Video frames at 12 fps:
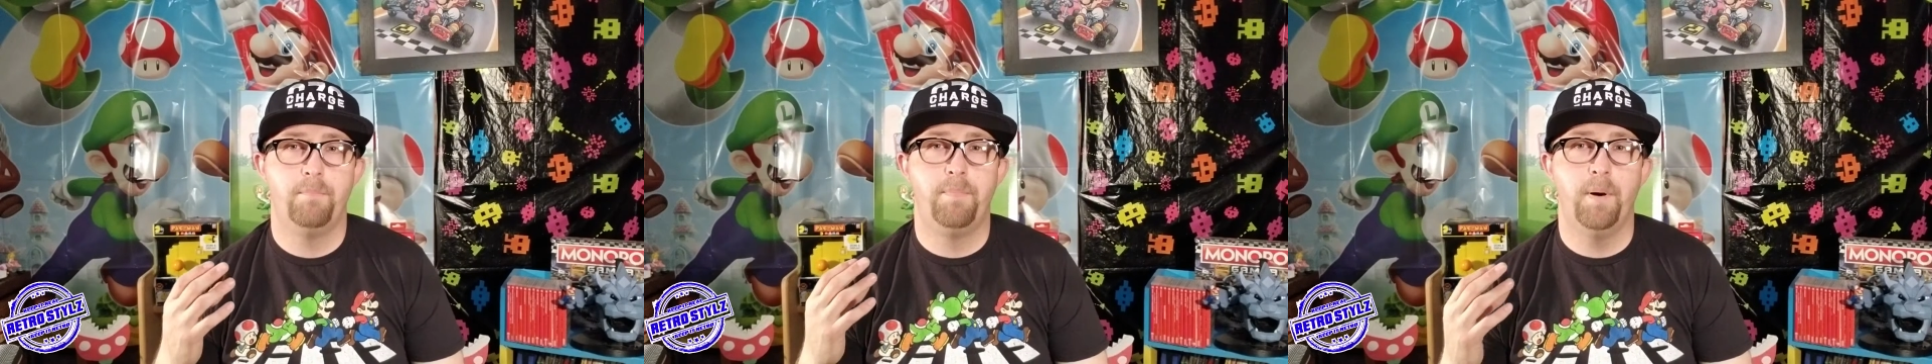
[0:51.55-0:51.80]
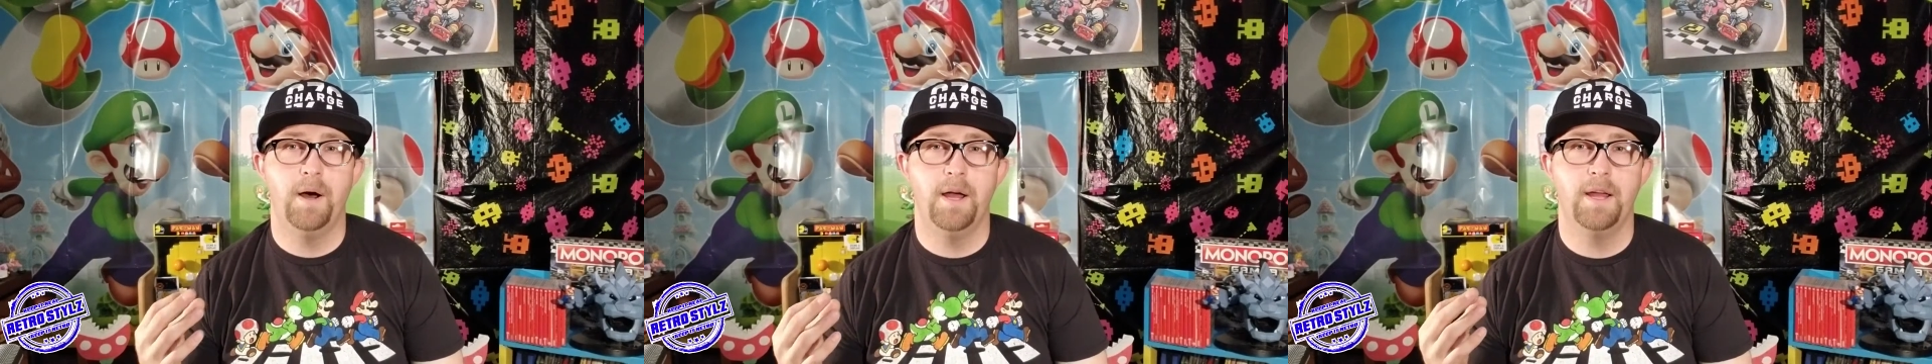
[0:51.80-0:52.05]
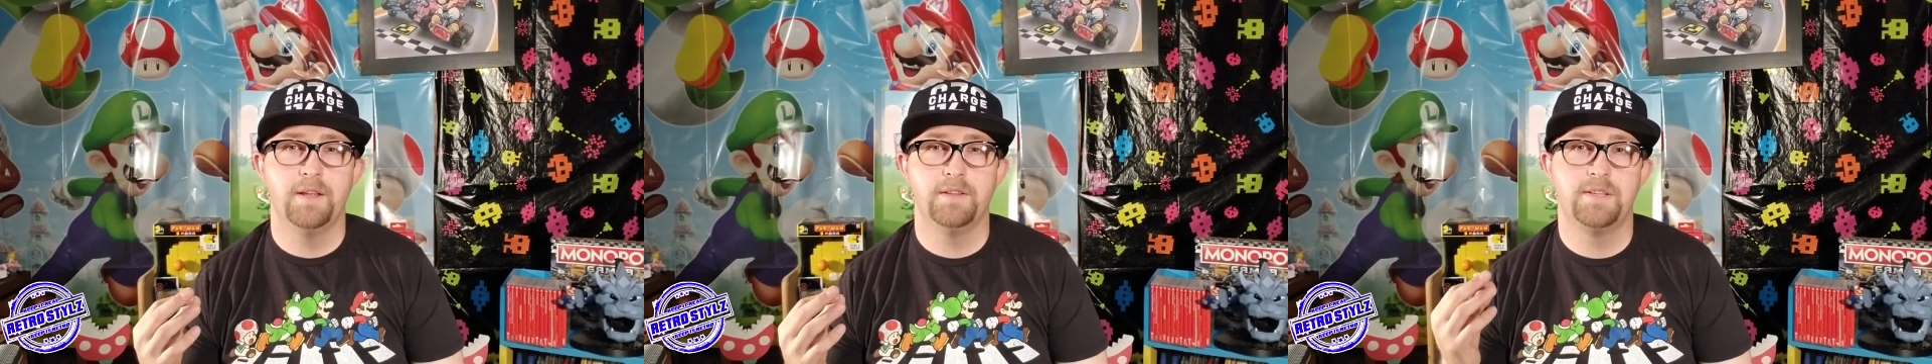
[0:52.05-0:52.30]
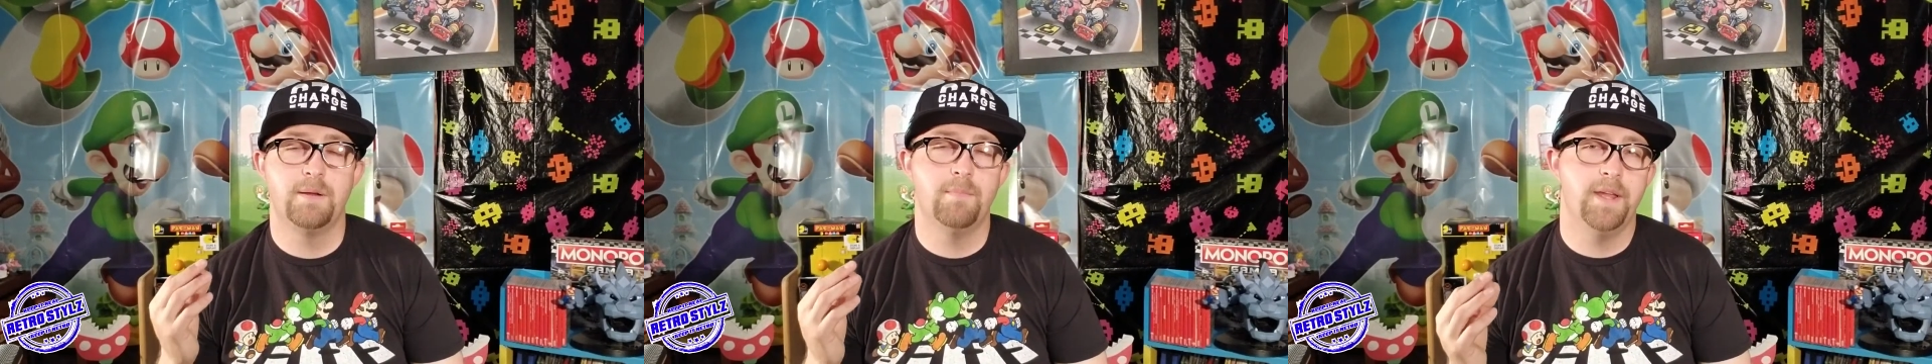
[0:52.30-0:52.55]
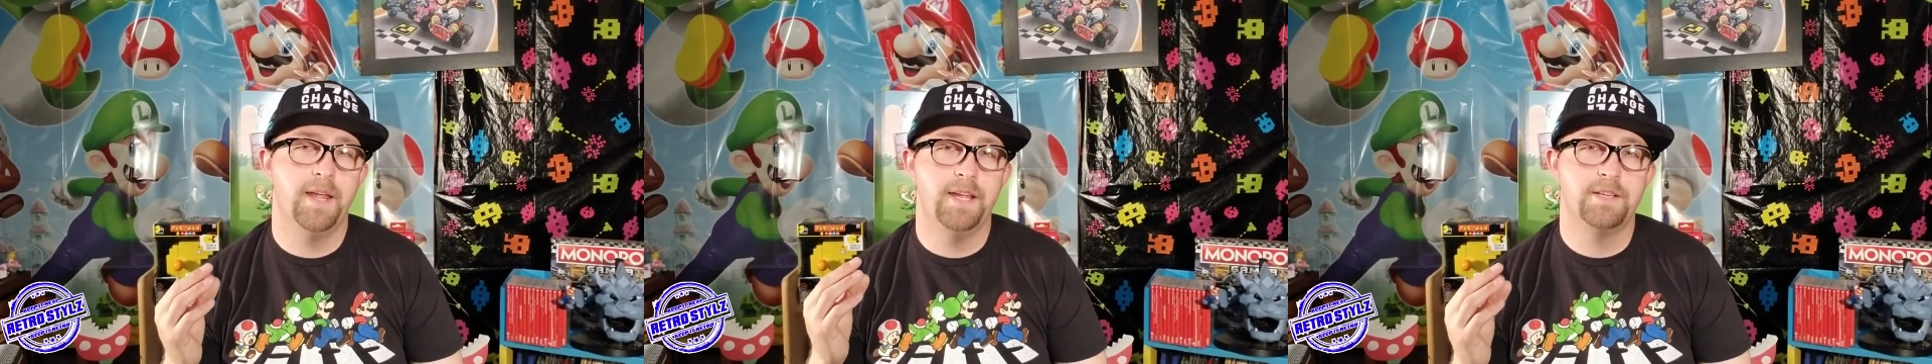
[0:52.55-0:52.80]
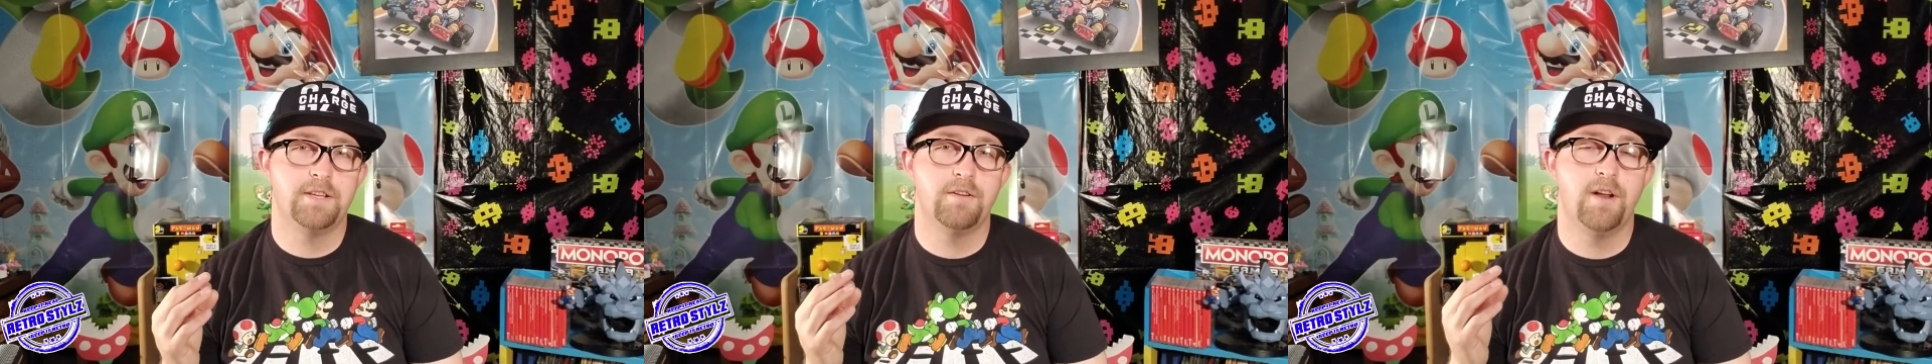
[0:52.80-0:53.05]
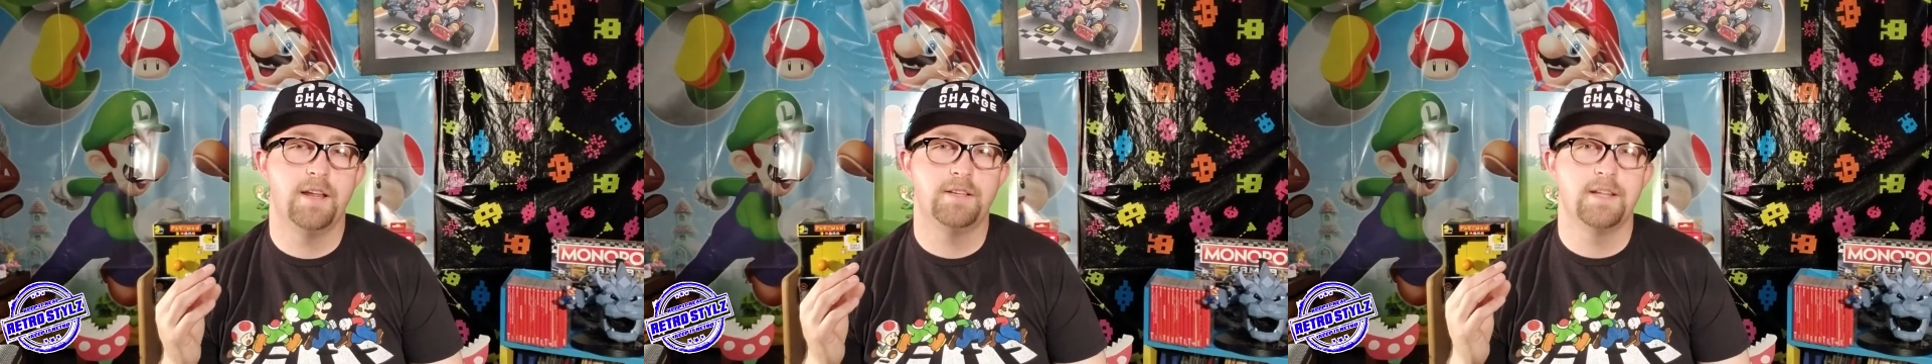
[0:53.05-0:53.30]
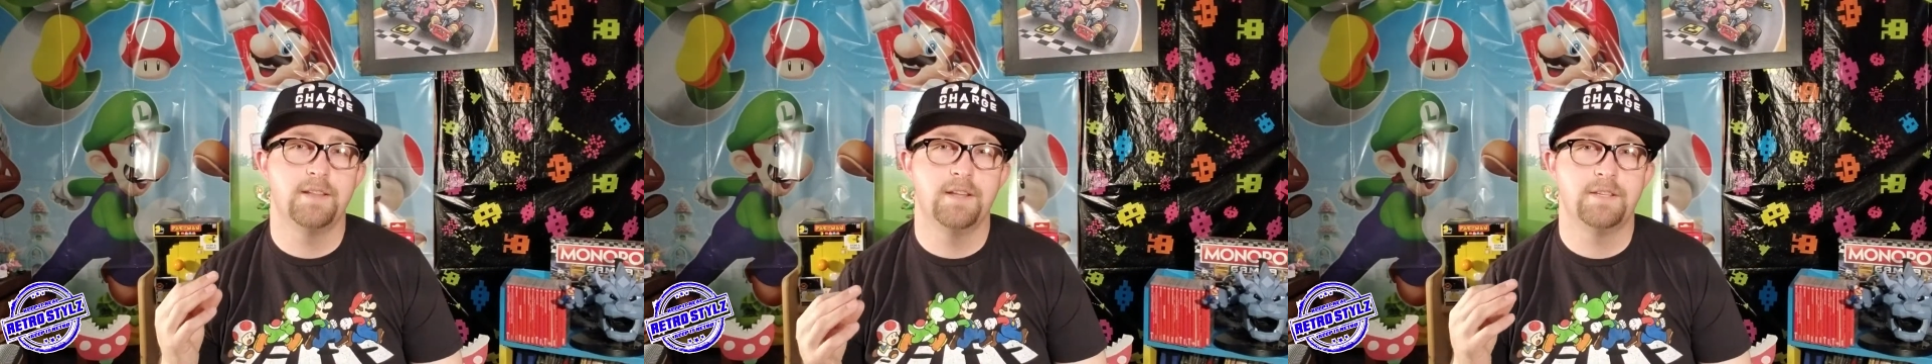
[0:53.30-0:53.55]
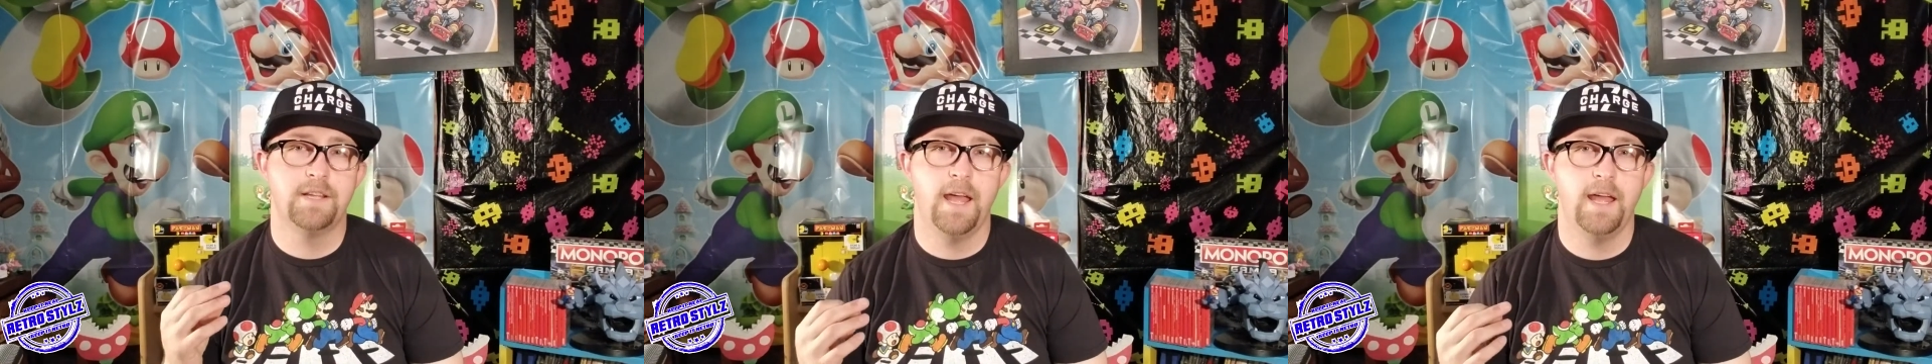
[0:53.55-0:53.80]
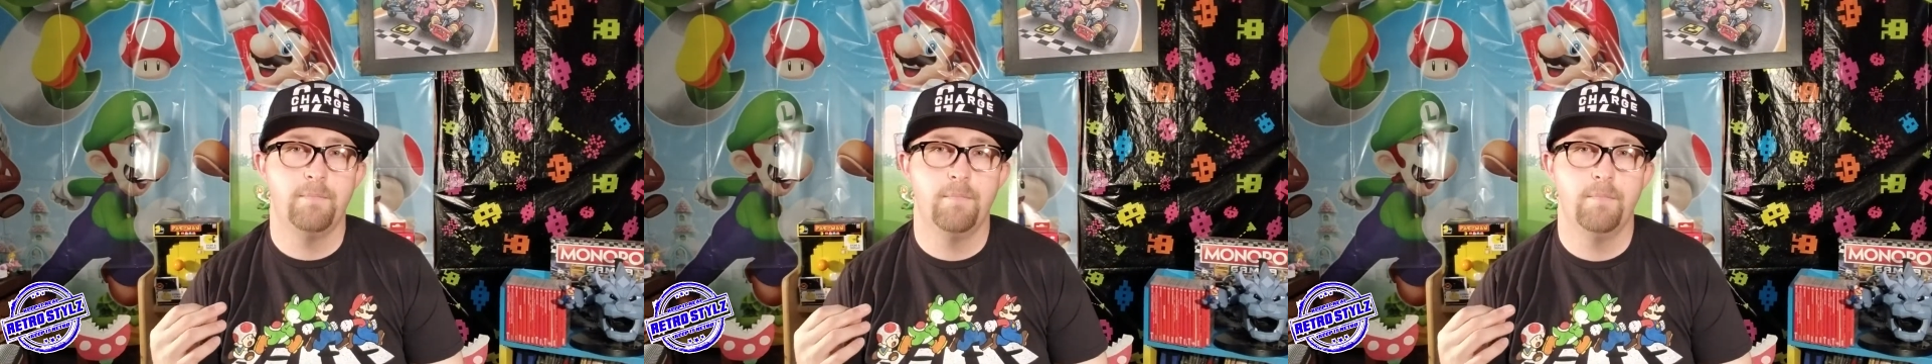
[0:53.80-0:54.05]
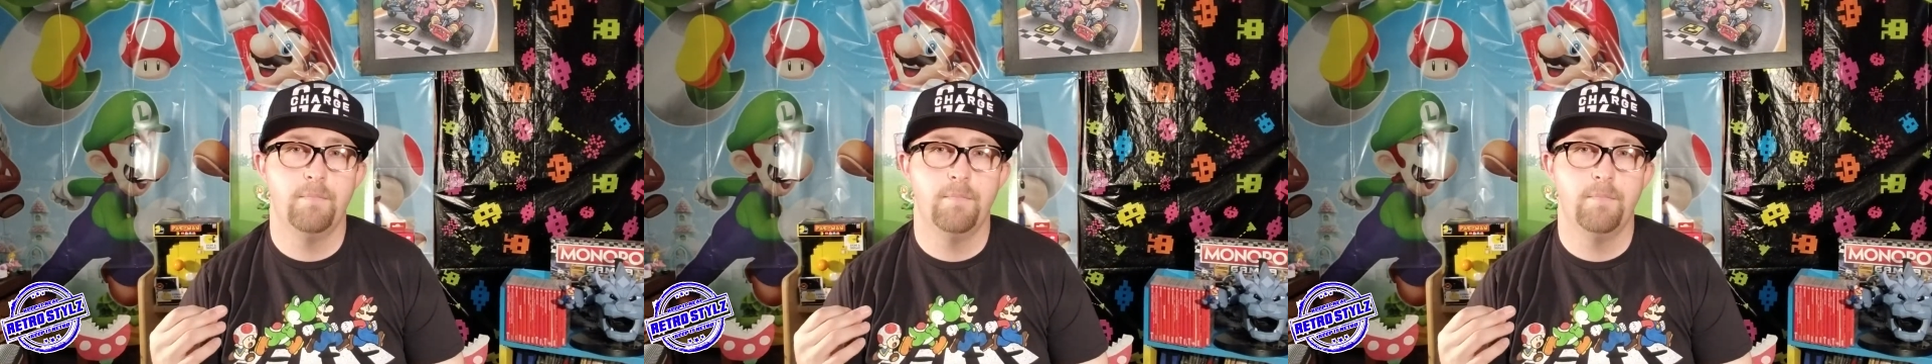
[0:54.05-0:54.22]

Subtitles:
But some of the Easter eggs in this game